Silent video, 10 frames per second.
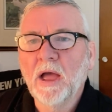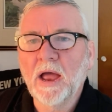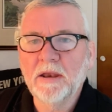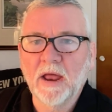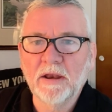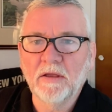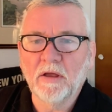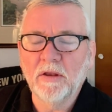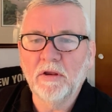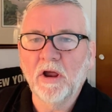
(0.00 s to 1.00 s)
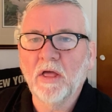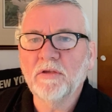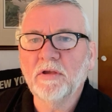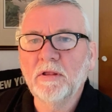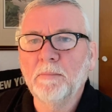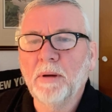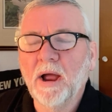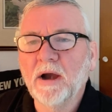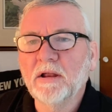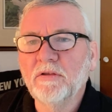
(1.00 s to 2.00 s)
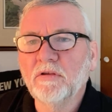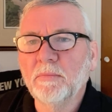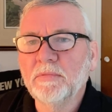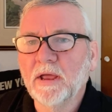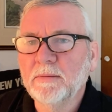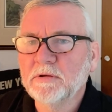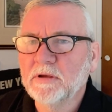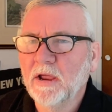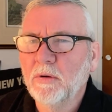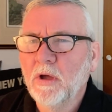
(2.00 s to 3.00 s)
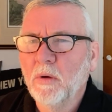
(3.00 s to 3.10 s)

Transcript: And on the other side, the buyer can sometimes say,